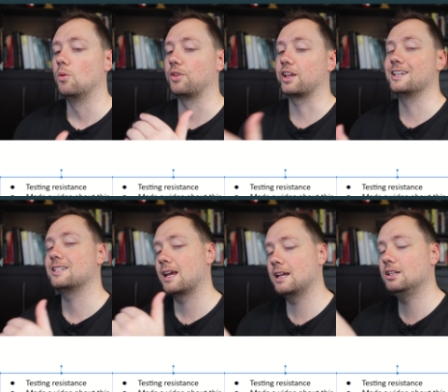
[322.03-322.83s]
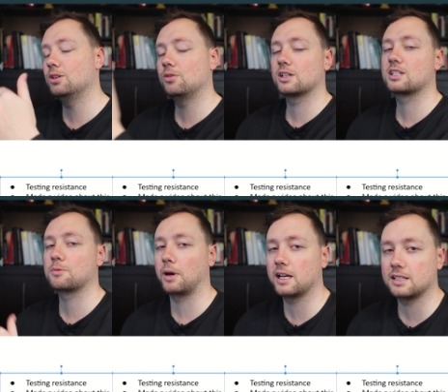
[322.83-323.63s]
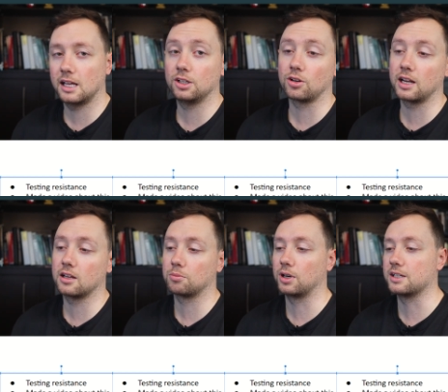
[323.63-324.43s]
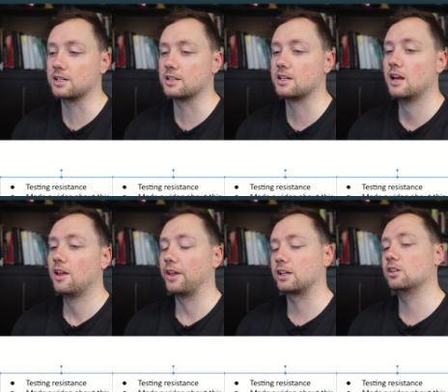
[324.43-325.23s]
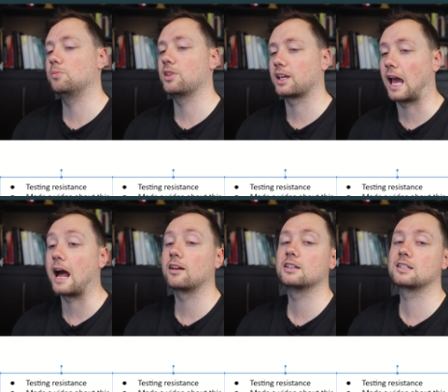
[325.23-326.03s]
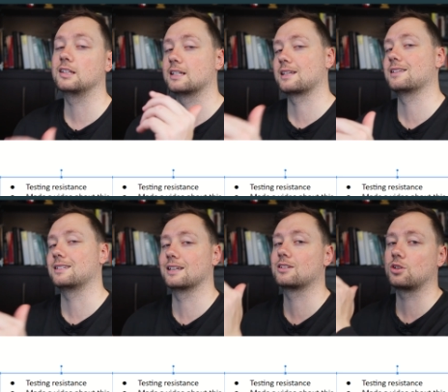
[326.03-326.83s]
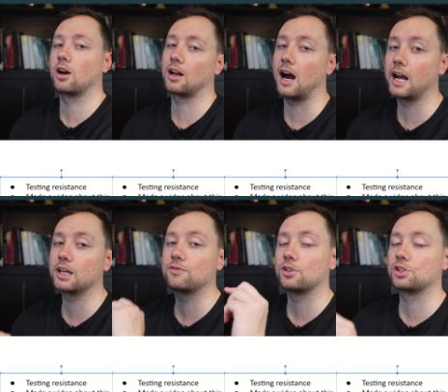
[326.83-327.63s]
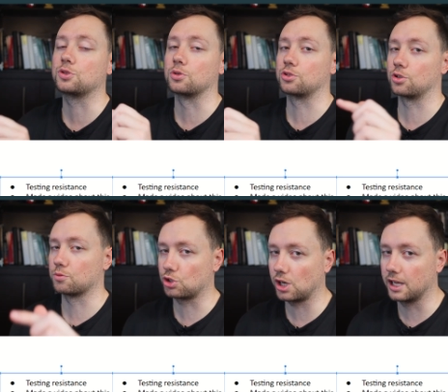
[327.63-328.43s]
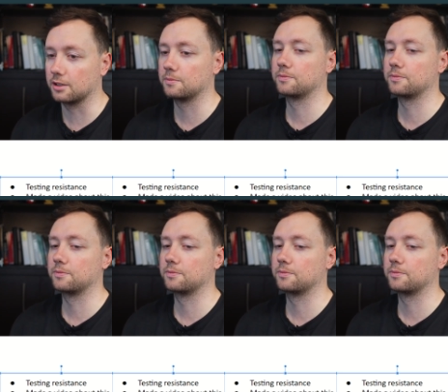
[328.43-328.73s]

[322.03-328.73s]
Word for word: we with continued spikes in uranium prices that could be the catalyst that sends this stock higher for a short term trade.